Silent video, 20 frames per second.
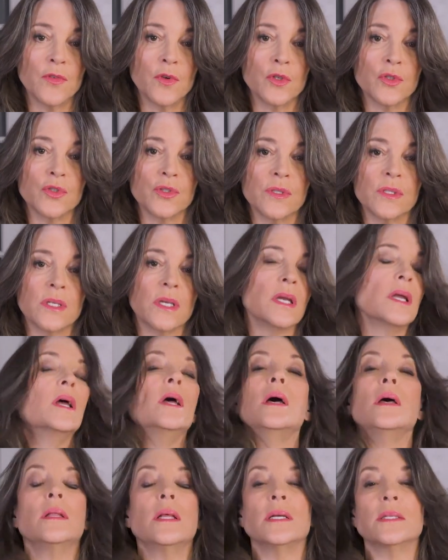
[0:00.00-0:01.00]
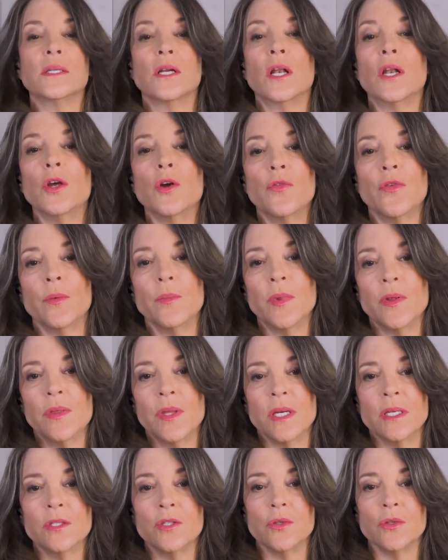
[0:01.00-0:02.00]
urgency. That's clear from the
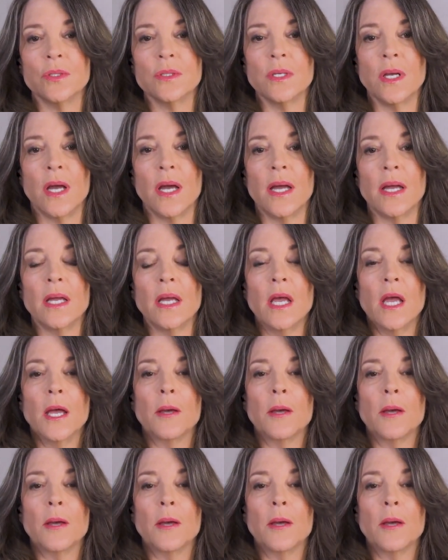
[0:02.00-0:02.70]
things you say.